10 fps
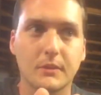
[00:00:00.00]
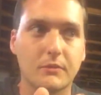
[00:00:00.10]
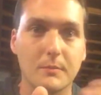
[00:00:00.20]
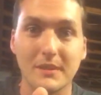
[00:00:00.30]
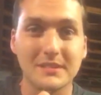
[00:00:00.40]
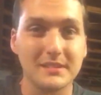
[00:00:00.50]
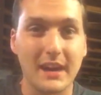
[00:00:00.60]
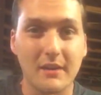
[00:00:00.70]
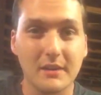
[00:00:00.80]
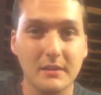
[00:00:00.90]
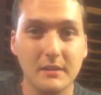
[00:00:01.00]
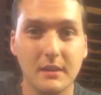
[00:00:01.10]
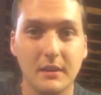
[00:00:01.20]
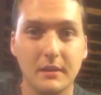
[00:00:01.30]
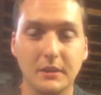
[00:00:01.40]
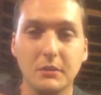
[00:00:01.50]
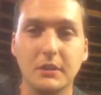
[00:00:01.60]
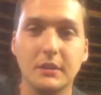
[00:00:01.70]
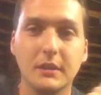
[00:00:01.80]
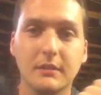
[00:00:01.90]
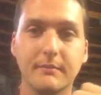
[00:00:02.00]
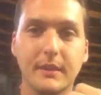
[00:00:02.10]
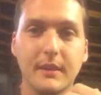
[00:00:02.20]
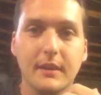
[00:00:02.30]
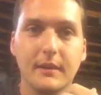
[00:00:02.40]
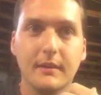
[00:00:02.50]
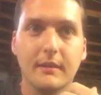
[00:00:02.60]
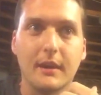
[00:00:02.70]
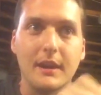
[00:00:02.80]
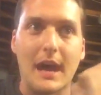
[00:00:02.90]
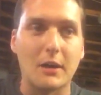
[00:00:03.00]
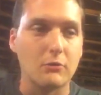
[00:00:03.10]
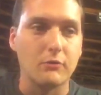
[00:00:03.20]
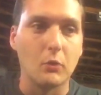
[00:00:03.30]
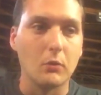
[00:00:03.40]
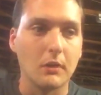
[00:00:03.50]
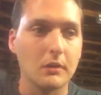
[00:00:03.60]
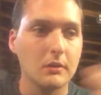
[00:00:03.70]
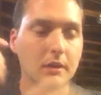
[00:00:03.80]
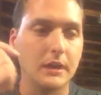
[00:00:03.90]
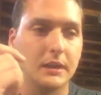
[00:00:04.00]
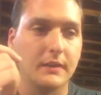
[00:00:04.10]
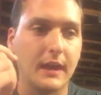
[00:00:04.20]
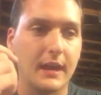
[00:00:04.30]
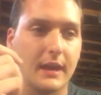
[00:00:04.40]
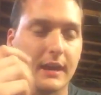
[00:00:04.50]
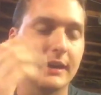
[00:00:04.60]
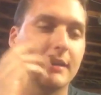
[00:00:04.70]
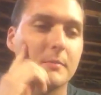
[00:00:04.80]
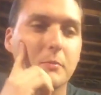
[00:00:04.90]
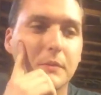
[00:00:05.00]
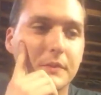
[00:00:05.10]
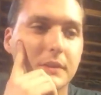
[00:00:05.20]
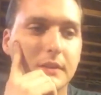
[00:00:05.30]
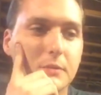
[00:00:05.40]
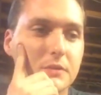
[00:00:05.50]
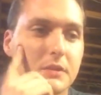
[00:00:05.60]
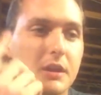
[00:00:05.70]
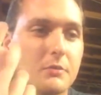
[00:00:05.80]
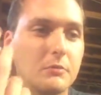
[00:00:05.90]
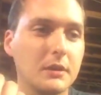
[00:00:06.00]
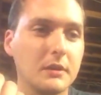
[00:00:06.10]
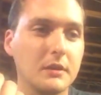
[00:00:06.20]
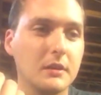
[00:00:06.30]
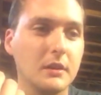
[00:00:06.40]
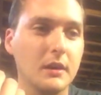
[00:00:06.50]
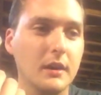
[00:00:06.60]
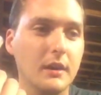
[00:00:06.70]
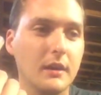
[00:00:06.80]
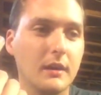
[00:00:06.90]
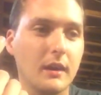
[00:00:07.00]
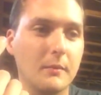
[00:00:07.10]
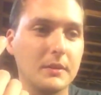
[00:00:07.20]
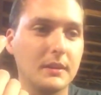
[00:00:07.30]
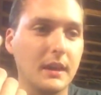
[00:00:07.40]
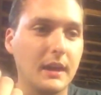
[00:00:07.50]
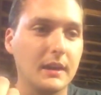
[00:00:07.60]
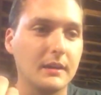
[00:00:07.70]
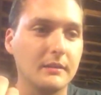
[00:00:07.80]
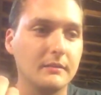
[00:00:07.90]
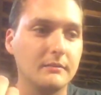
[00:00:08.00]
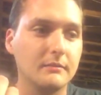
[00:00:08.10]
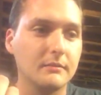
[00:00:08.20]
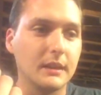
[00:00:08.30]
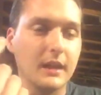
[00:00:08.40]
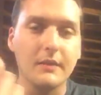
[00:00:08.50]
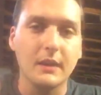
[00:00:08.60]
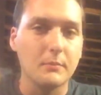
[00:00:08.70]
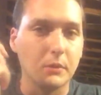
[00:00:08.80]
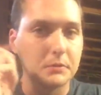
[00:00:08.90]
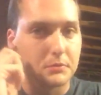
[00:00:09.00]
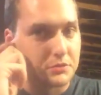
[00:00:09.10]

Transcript: from this era? You can get a 904, and then they had, I can't remember there was another one. I mean, they had multiple